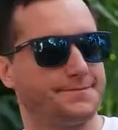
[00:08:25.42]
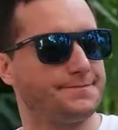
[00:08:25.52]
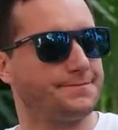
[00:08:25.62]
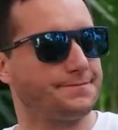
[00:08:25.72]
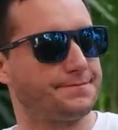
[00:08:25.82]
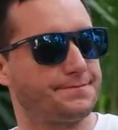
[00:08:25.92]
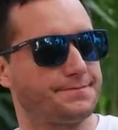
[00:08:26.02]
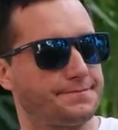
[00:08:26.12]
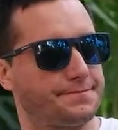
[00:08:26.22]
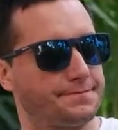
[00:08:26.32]

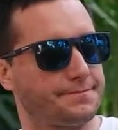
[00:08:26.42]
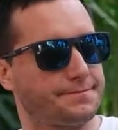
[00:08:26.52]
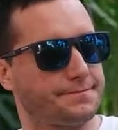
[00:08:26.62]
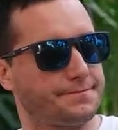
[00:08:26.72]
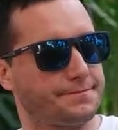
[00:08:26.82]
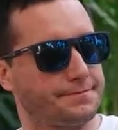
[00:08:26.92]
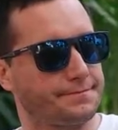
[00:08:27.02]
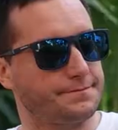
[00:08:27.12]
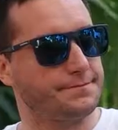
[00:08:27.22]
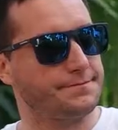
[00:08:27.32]

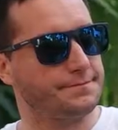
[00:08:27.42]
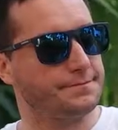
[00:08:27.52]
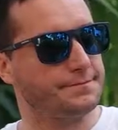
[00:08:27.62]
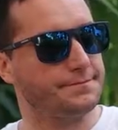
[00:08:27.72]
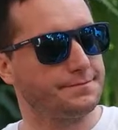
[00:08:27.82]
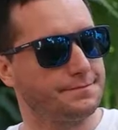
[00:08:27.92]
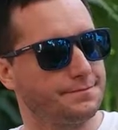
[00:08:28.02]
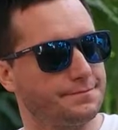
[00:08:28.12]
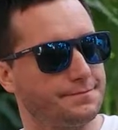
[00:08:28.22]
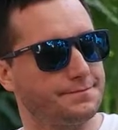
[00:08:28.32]

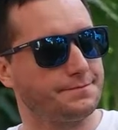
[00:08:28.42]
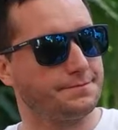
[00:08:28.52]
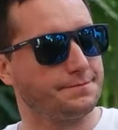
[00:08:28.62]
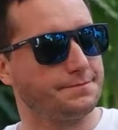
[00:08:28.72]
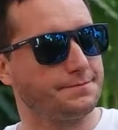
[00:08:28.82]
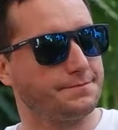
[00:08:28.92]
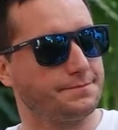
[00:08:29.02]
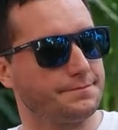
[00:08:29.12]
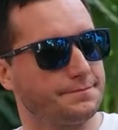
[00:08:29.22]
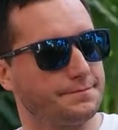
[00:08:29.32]

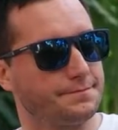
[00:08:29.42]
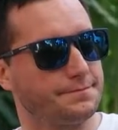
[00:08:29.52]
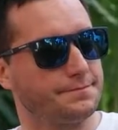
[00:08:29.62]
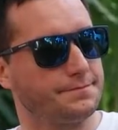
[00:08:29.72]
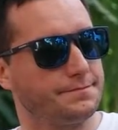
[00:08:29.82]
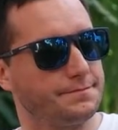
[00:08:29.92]
The person shown says nothing.